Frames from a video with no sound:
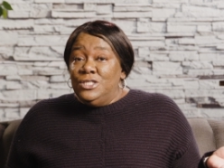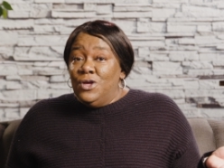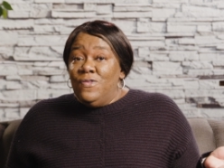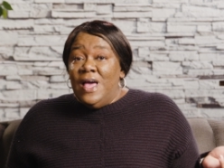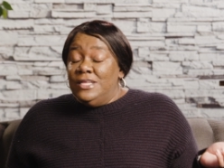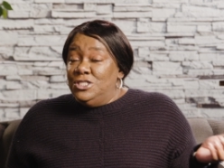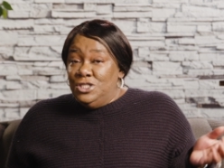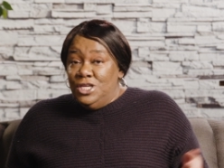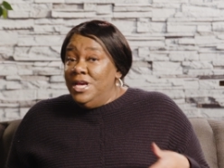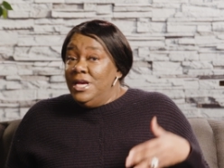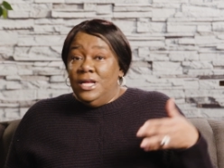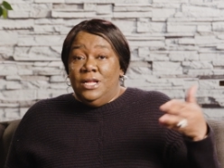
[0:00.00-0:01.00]
so that
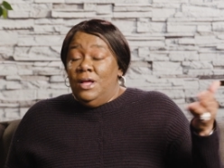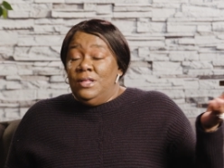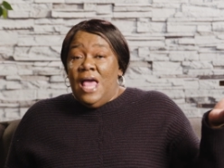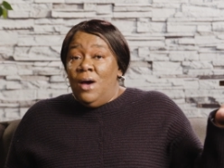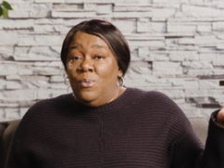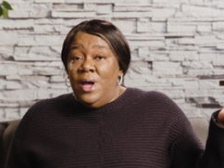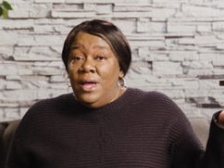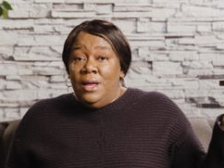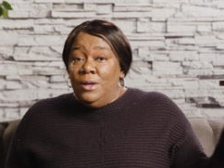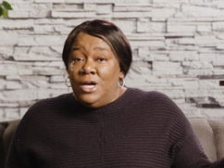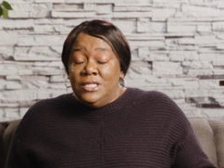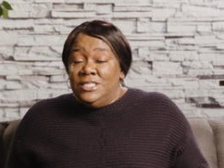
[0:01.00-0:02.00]
she could that
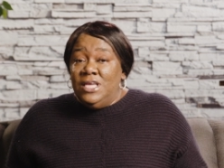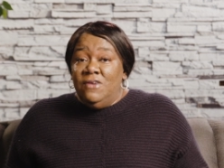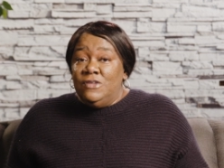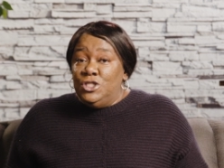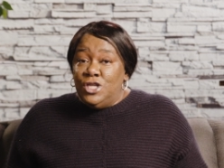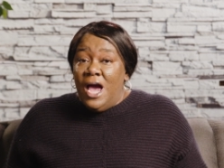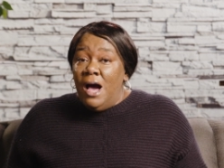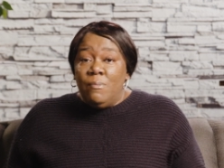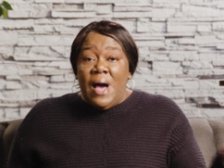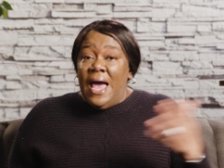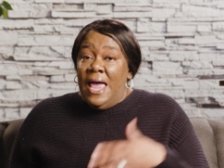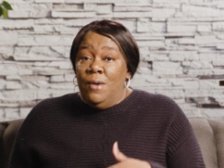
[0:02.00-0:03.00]
way conceive a child
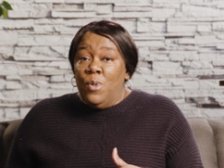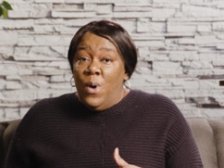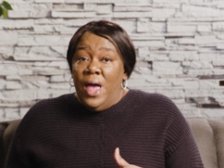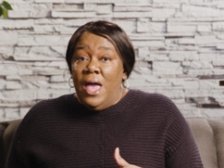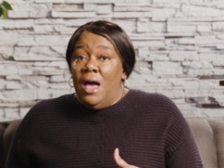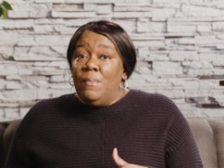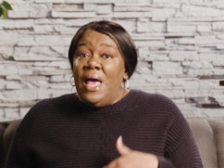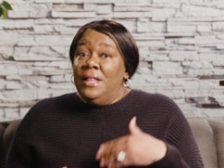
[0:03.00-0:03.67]
by Abraham.